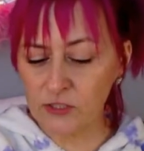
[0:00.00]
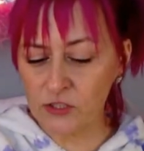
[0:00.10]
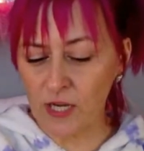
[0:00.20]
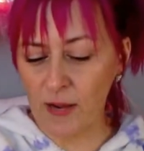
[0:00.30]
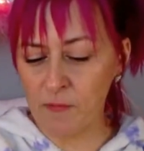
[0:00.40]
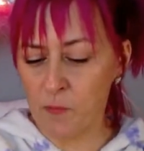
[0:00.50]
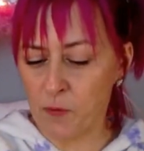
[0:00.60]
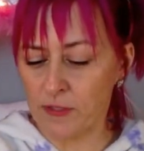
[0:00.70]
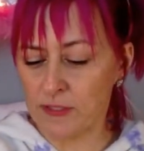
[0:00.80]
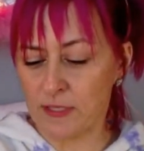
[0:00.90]
Each
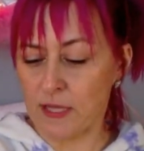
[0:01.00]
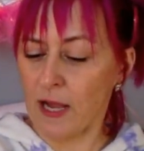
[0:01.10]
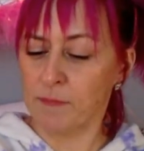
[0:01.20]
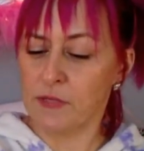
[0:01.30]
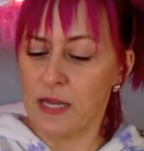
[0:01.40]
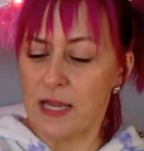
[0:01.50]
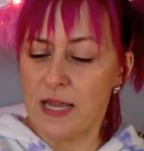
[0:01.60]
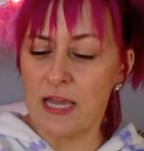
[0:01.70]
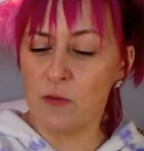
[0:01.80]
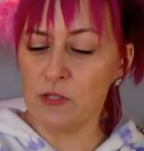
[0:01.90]
time the prince
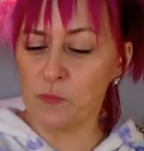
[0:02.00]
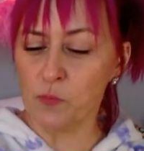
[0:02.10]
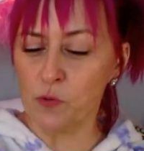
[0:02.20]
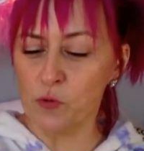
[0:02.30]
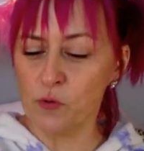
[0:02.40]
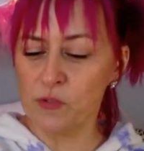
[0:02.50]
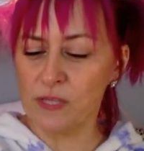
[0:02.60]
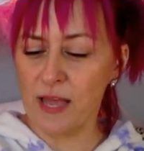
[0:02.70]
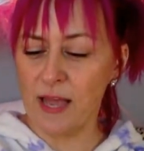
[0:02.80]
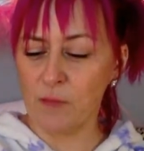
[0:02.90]
climbed, he was
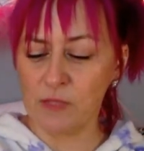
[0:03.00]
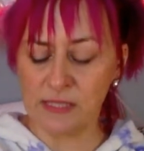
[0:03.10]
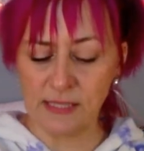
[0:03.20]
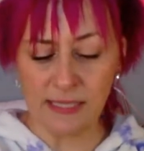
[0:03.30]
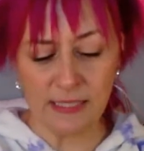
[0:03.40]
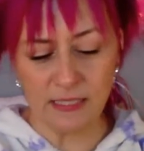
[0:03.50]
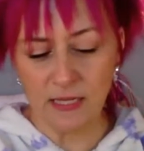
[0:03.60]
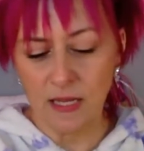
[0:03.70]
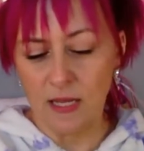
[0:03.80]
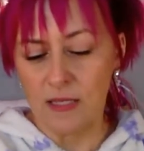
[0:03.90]
bruised and was
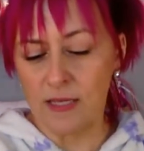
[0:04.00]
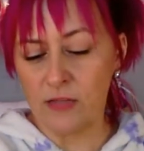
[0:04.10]
slit.